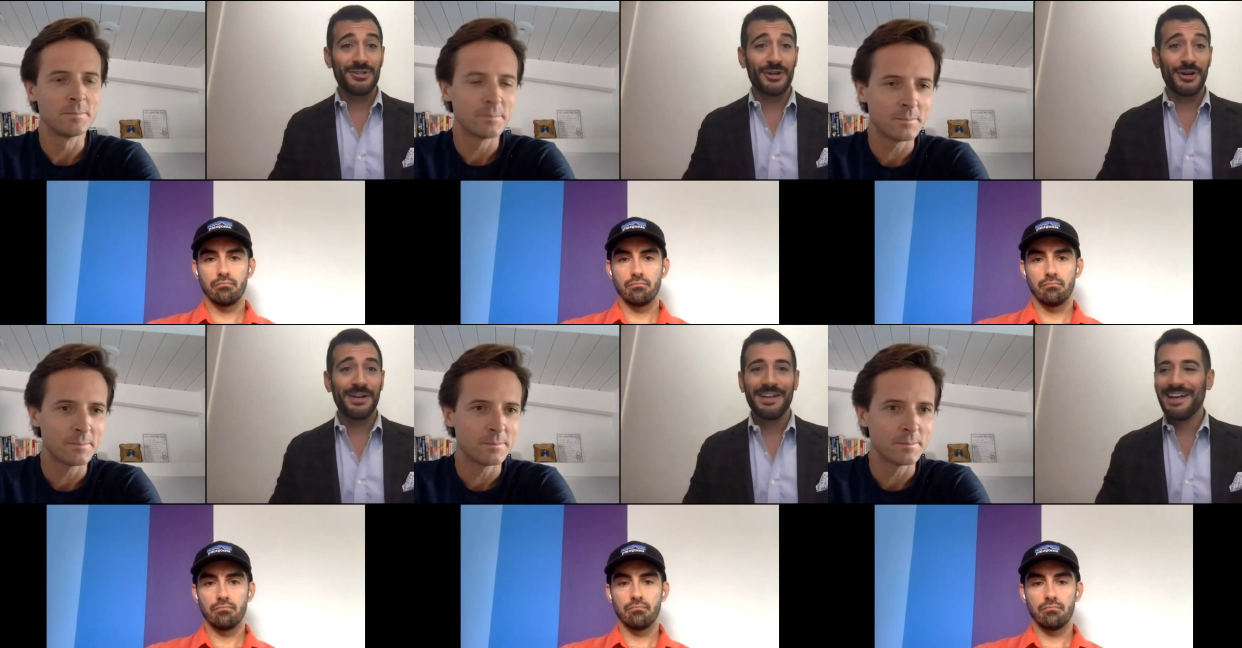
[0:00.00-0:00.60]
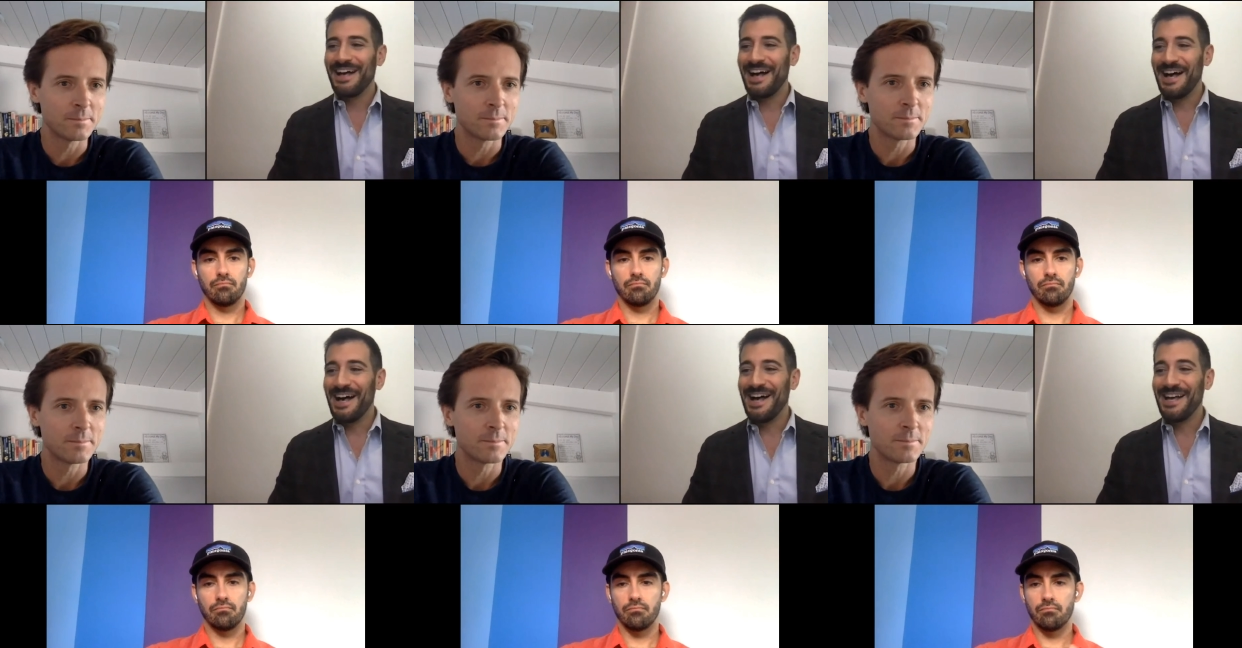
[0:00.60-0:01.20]
Speaker 1: major,
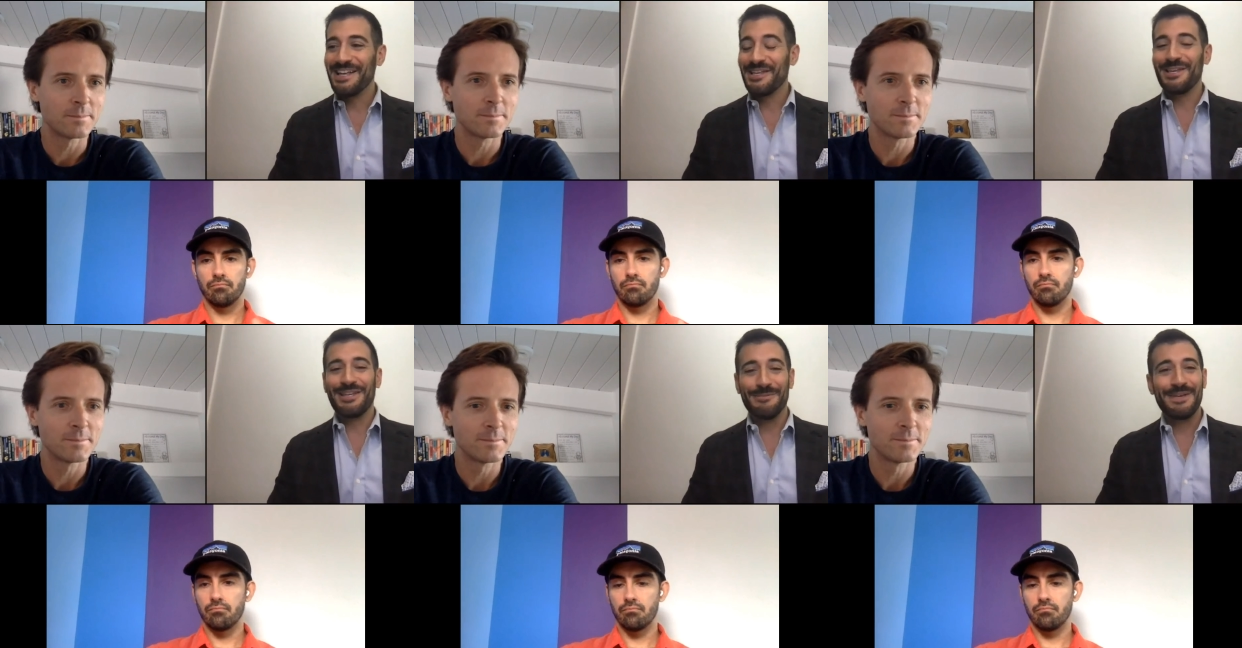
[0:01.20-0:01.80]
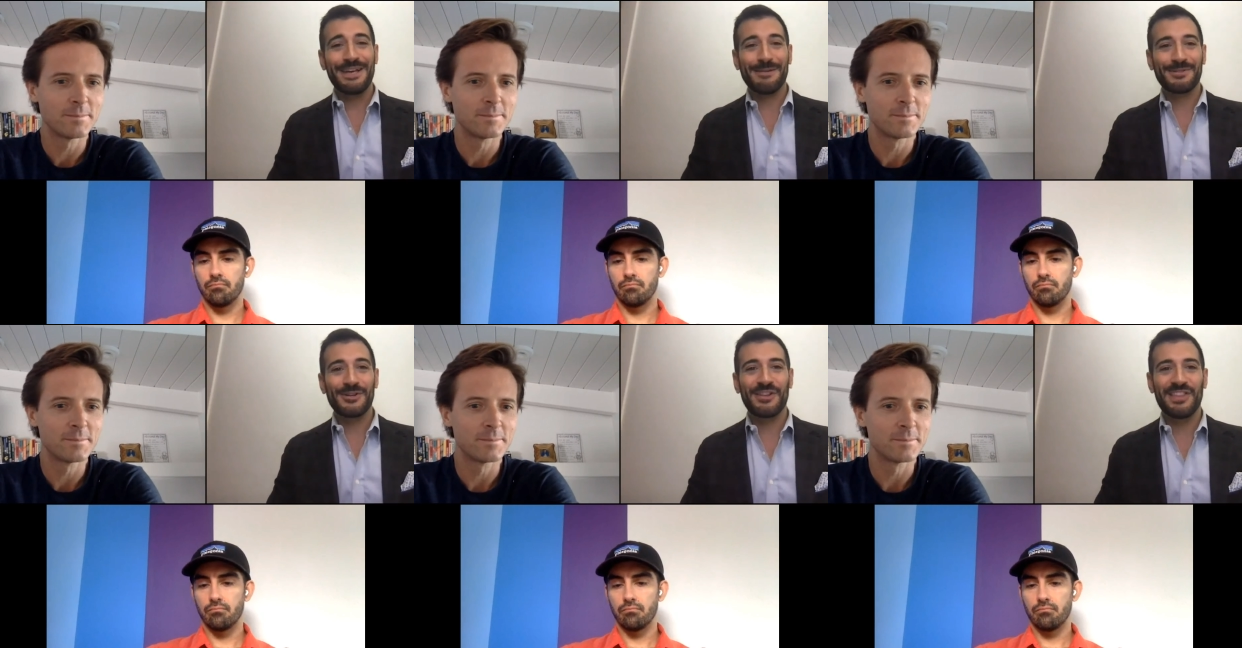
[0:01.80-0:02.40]
uh, you, you, pick up
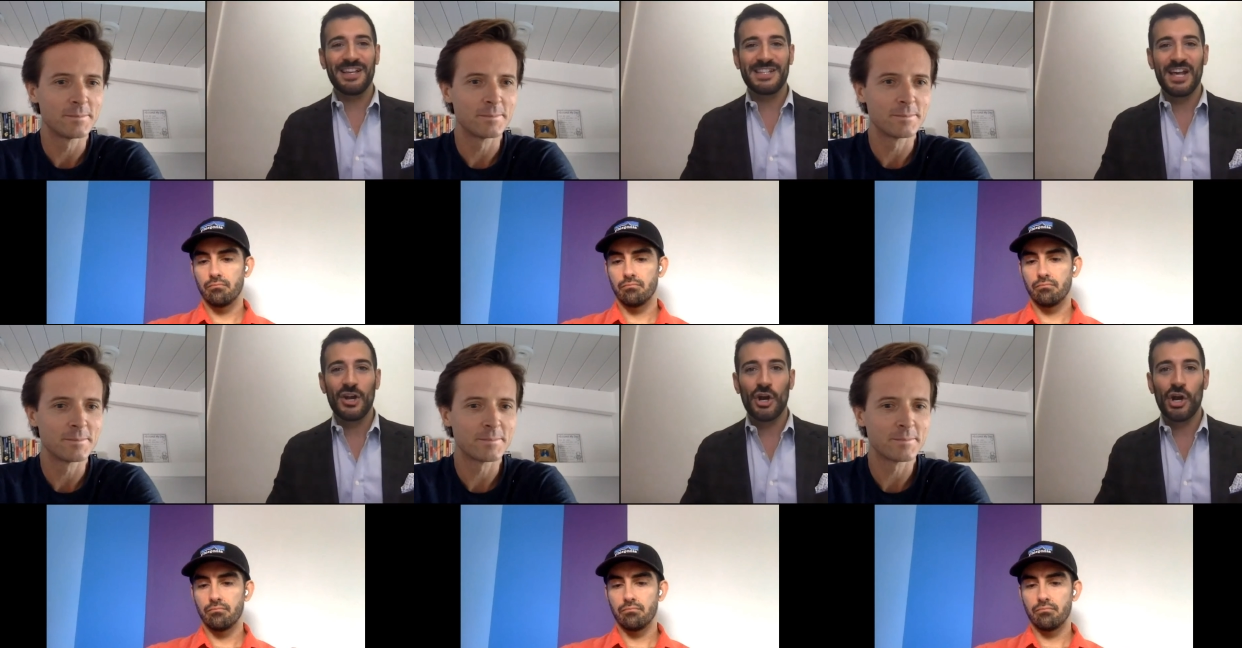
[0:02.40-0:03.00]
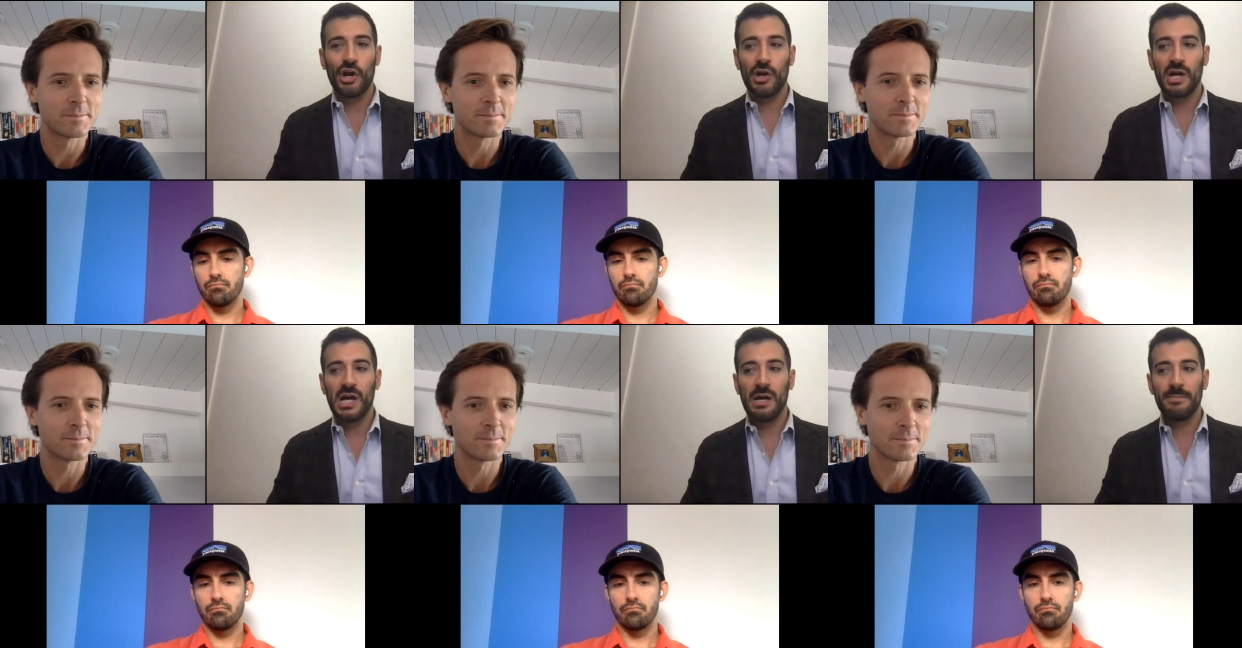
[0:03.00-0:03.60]
certain things that are
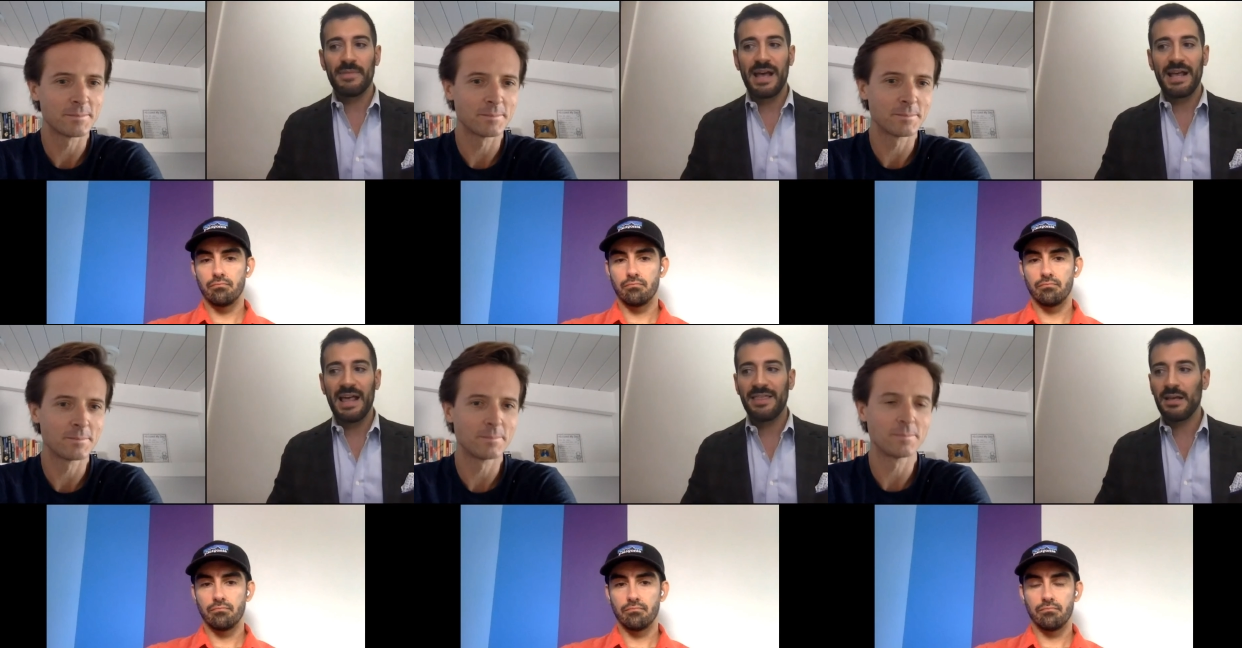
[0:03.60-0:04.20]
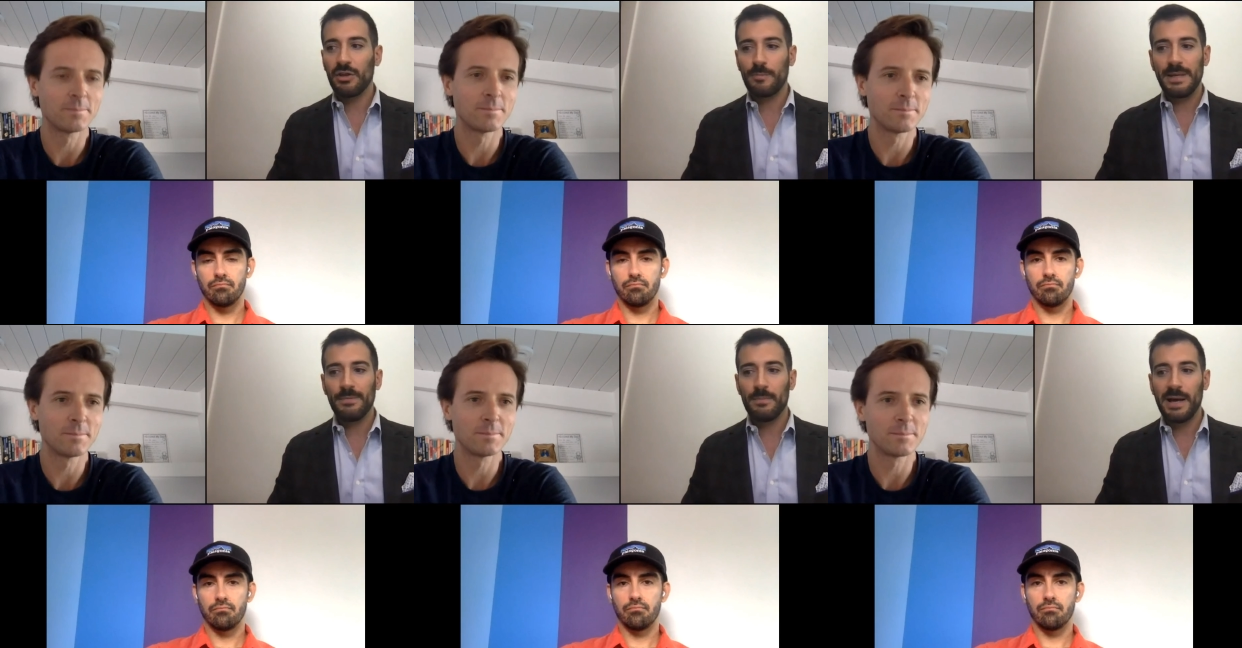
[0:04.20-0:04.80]
um, I, I think other
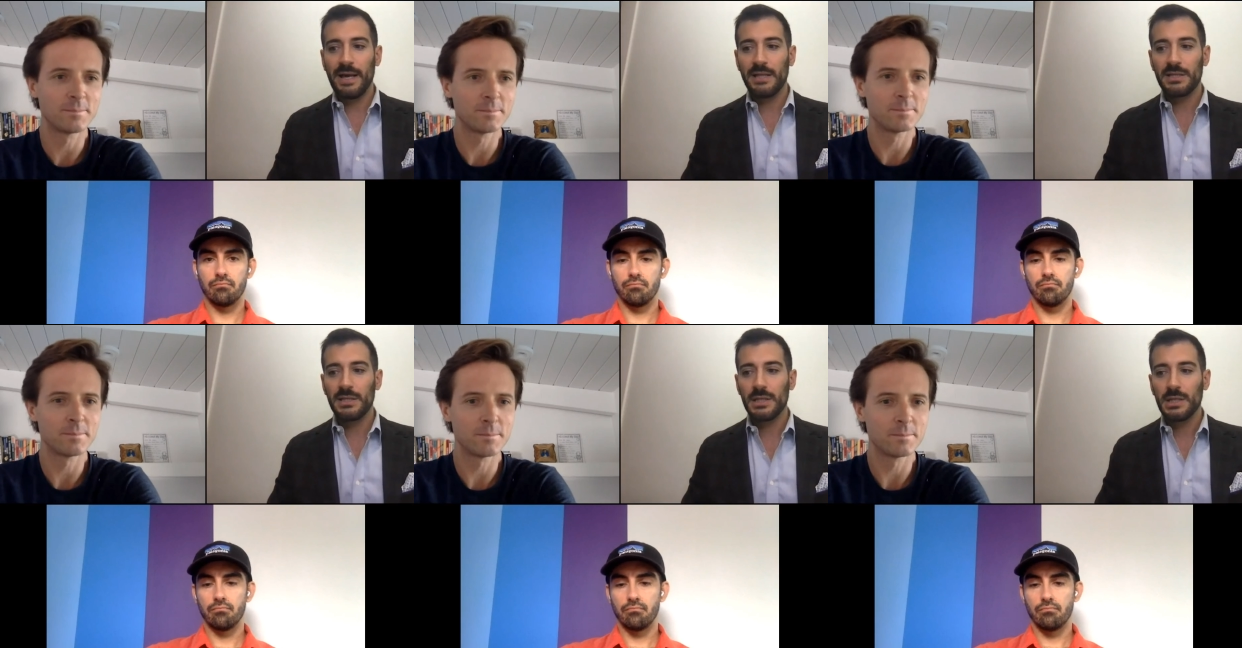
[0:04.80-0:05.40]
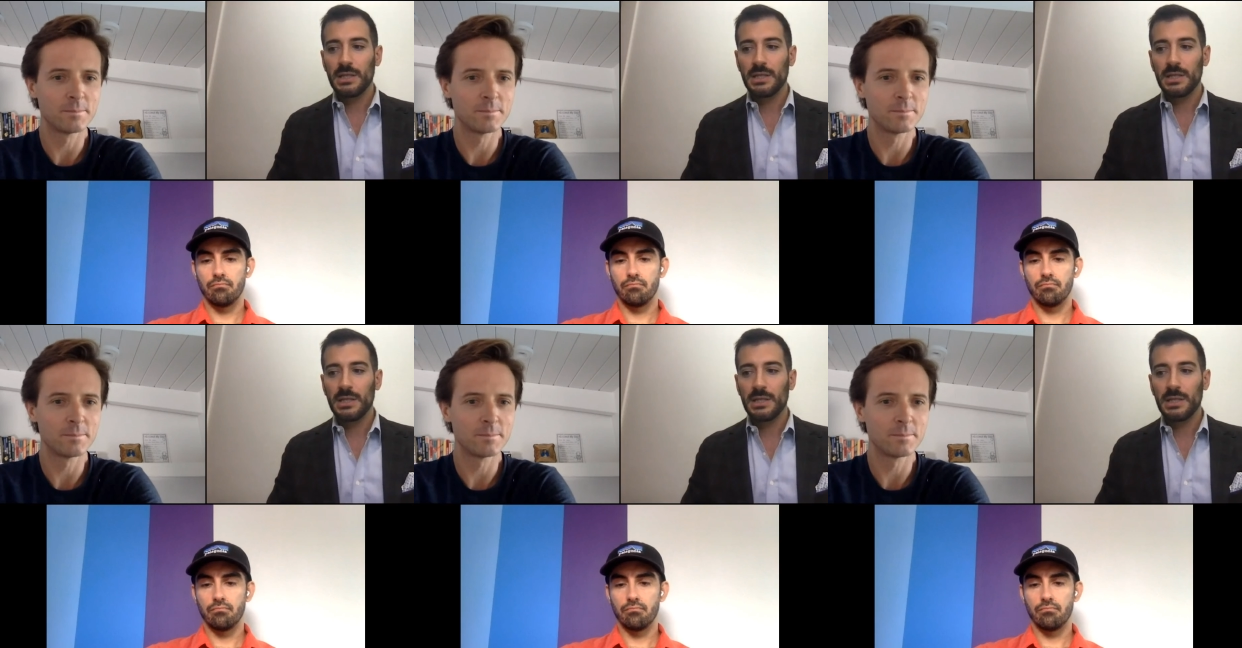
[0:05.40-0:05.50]
people might